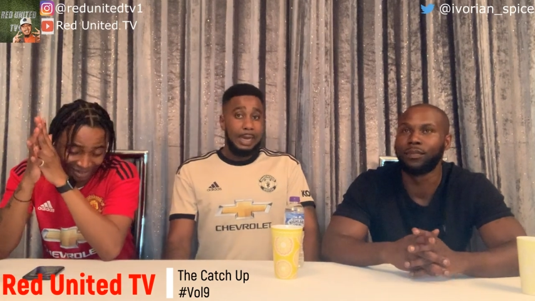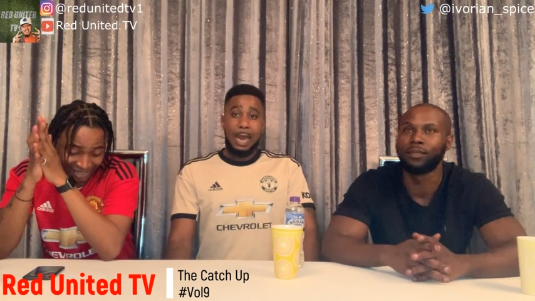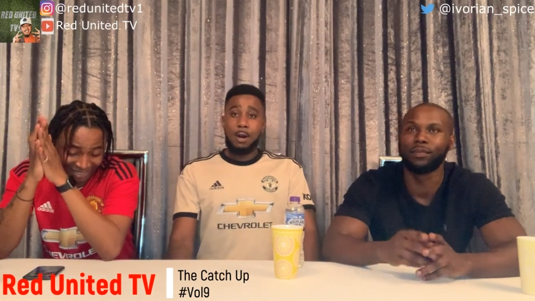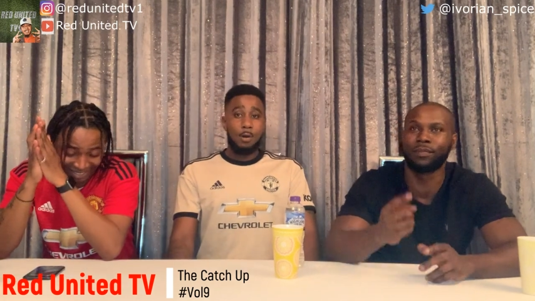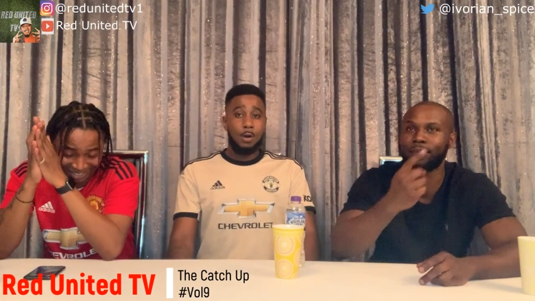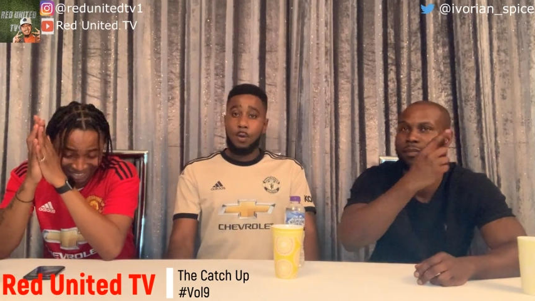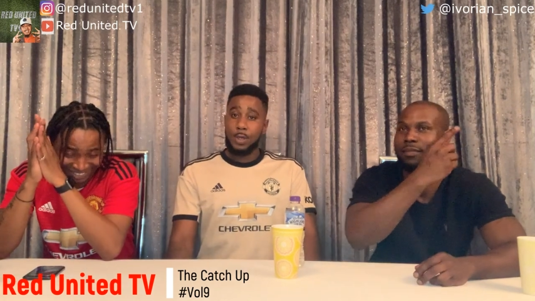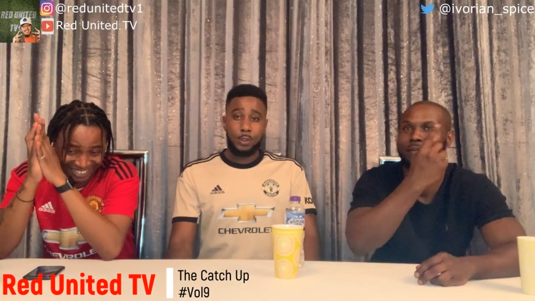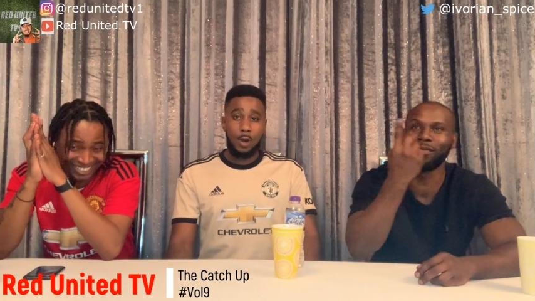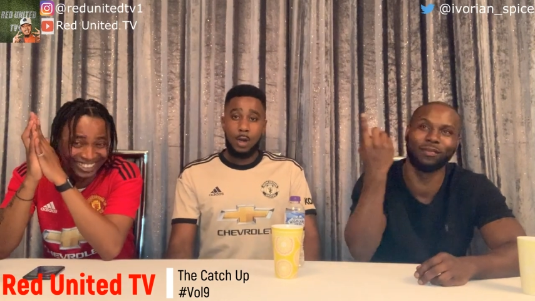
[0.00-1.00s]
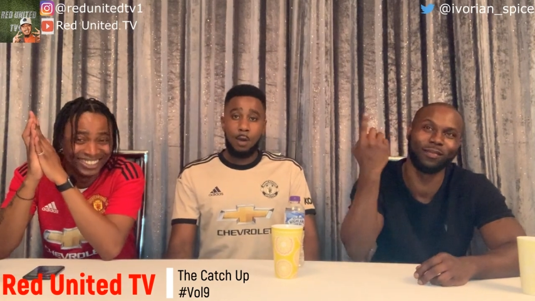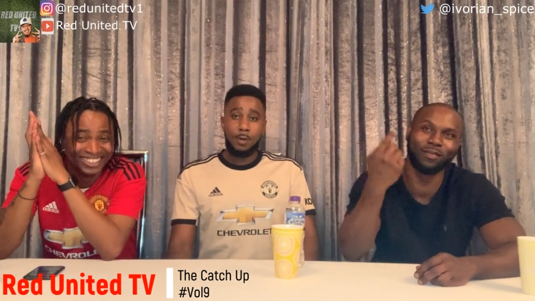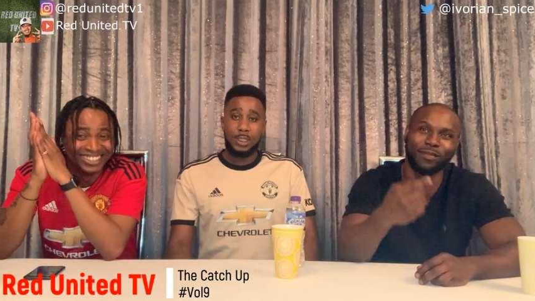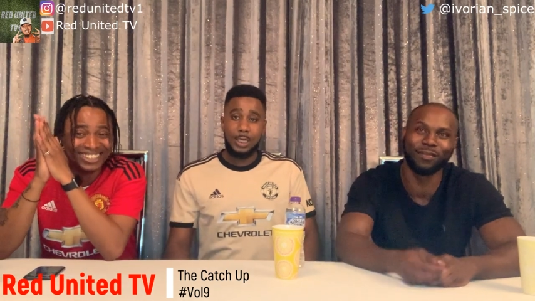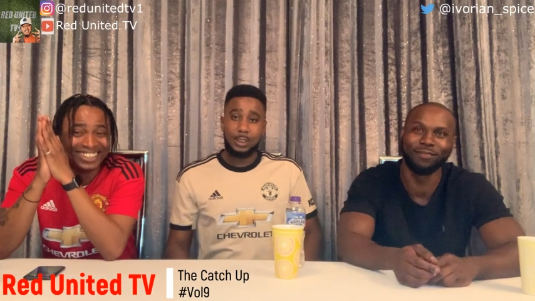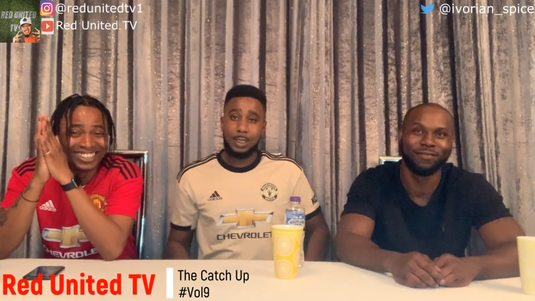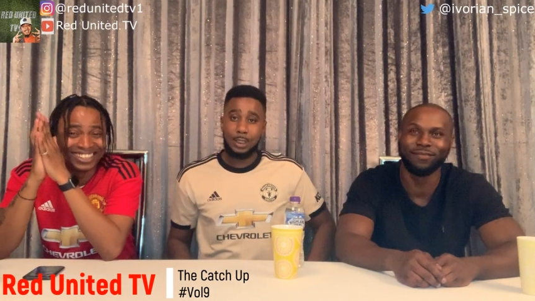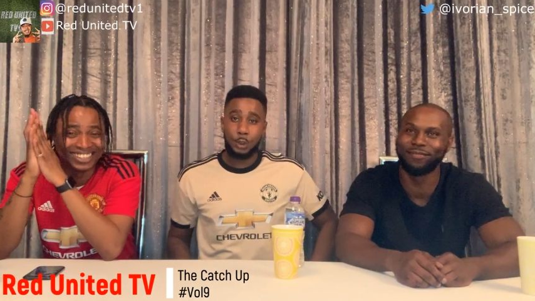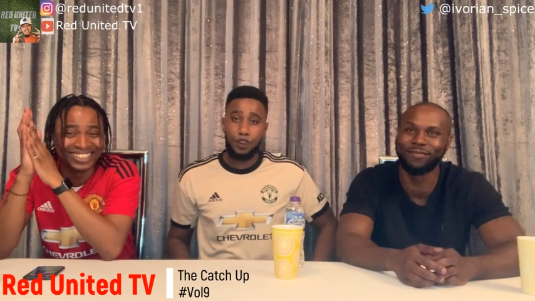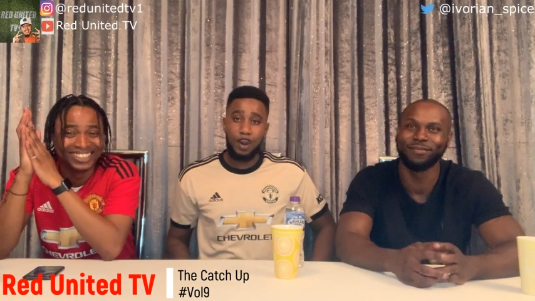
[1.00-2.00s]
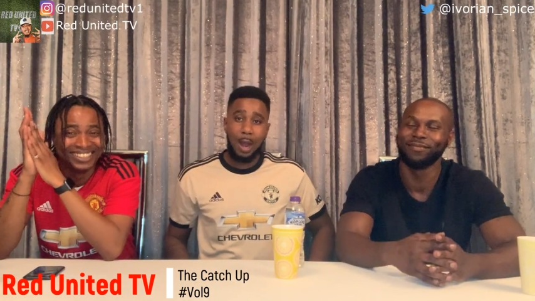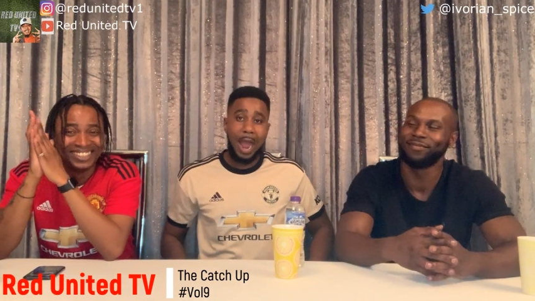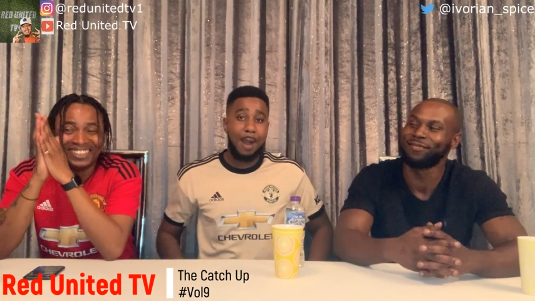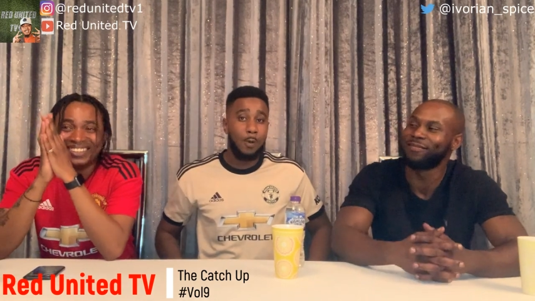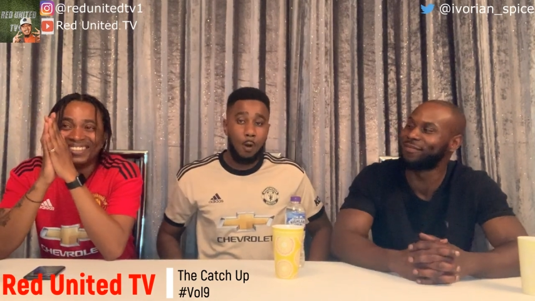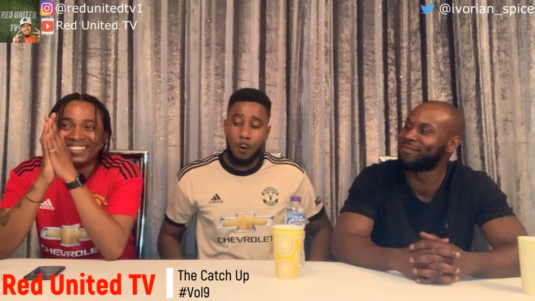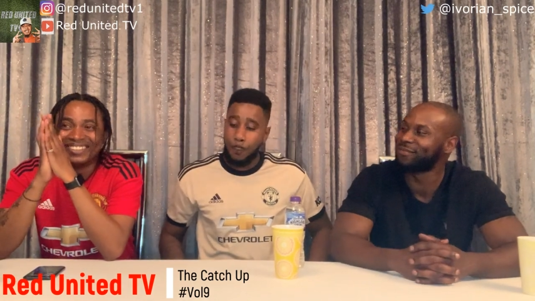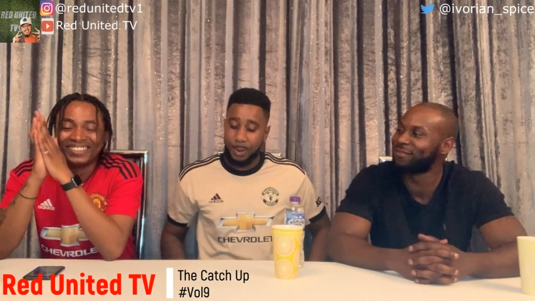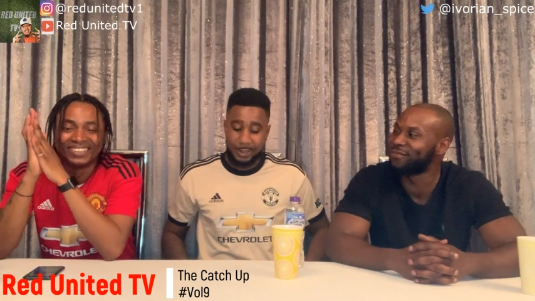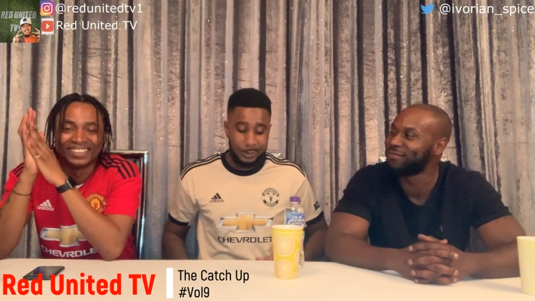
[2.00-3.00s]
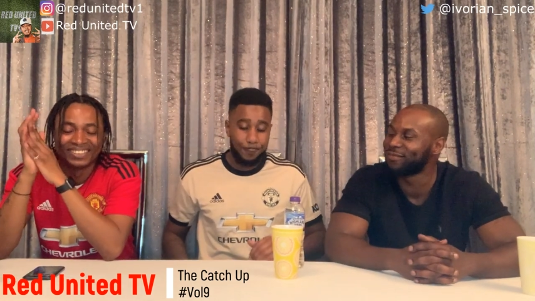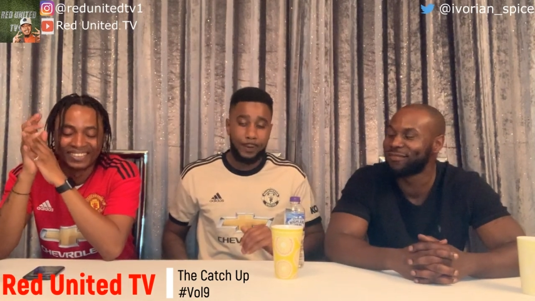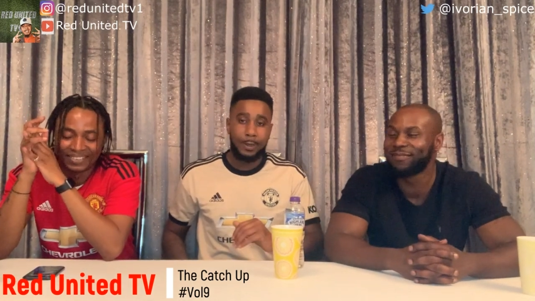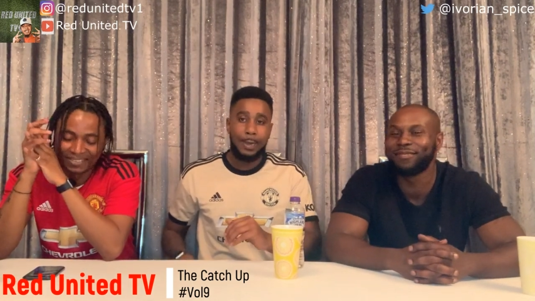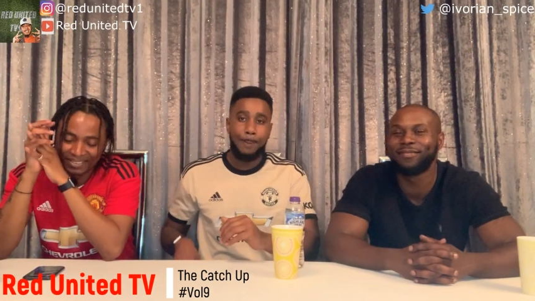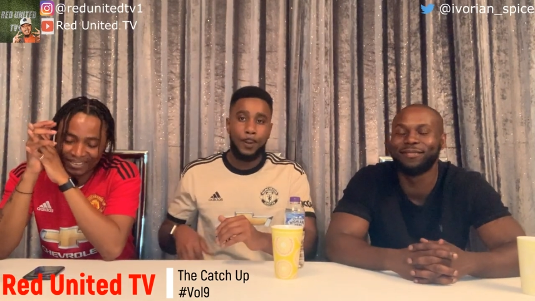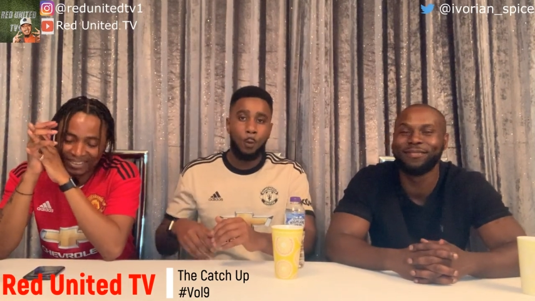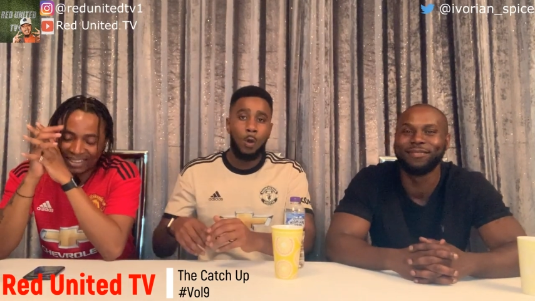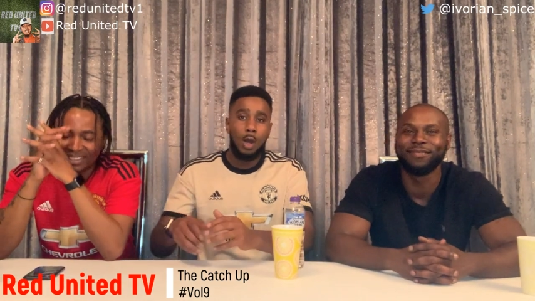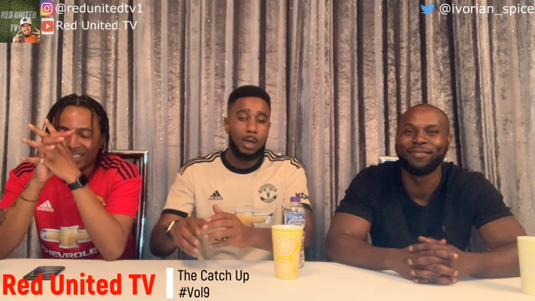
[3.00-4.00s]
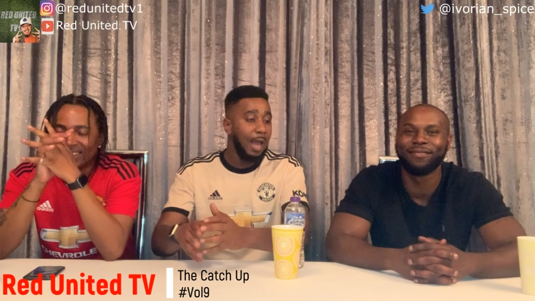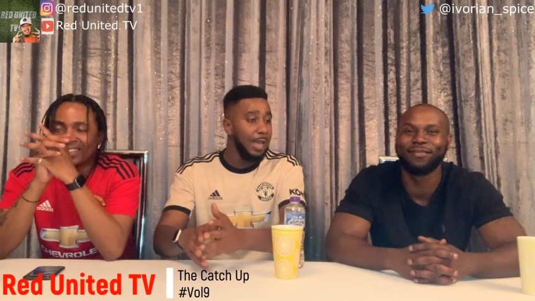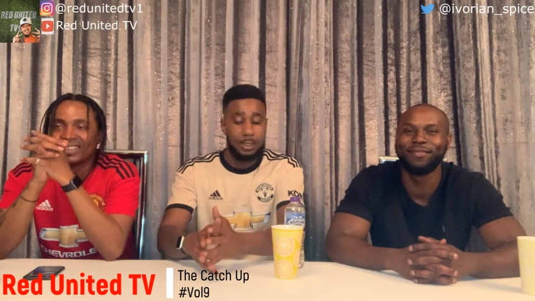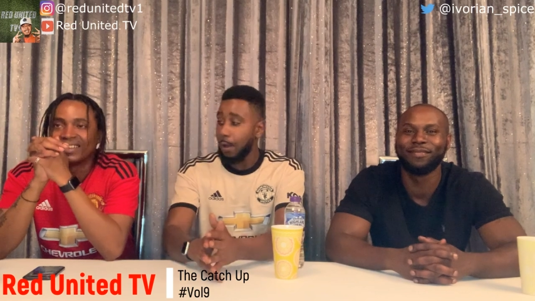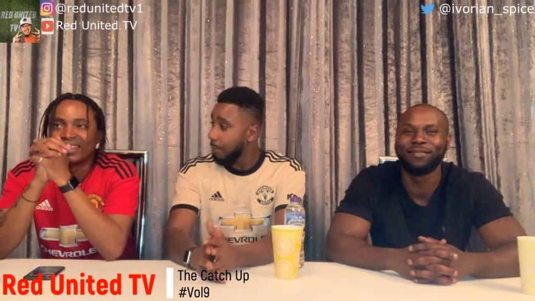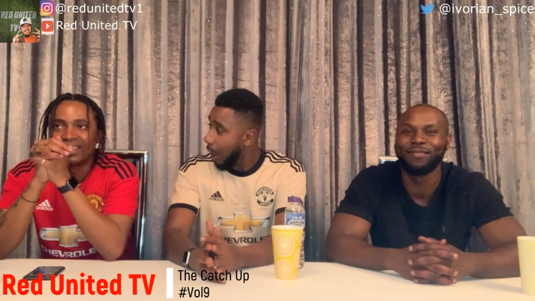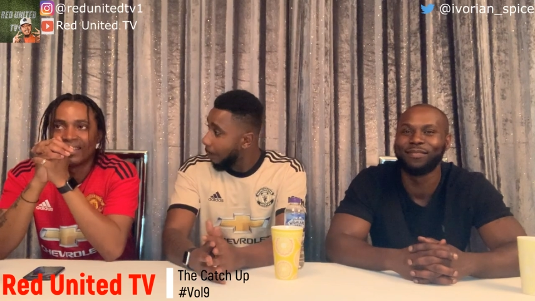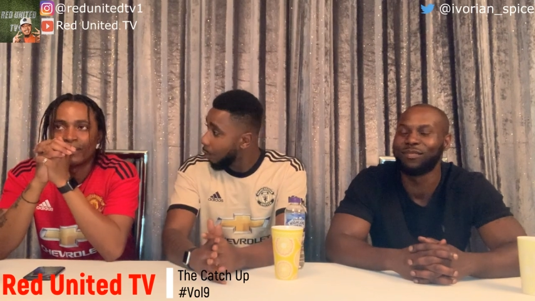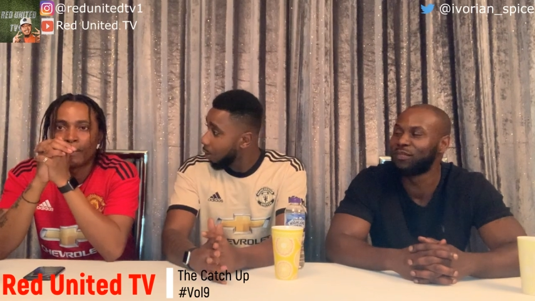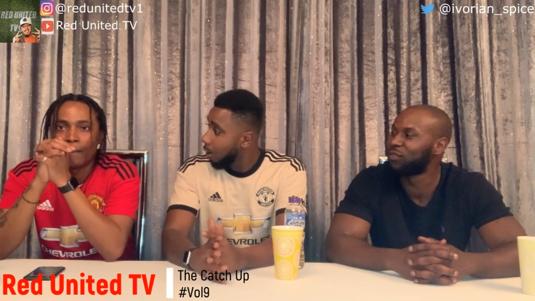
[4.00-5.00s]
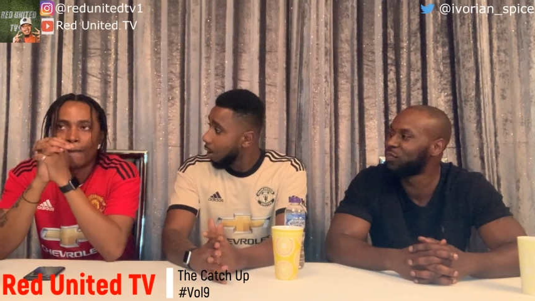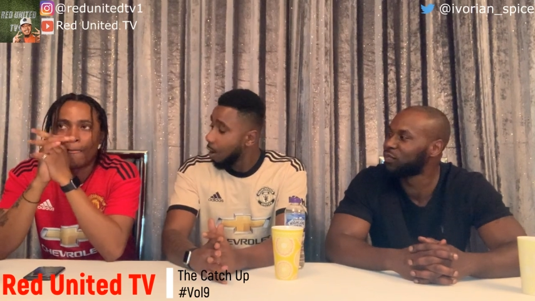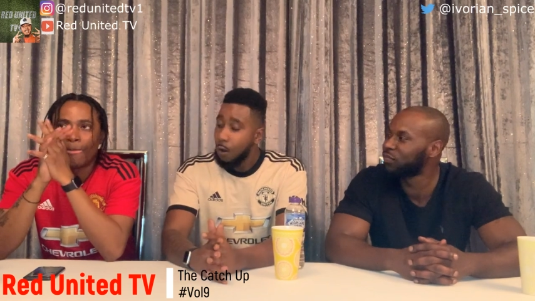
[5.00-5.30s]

Speaker 1: I don't know what's going on with Jadon Sancho, but I'm hoping something can happen. What, guys, um, Amo,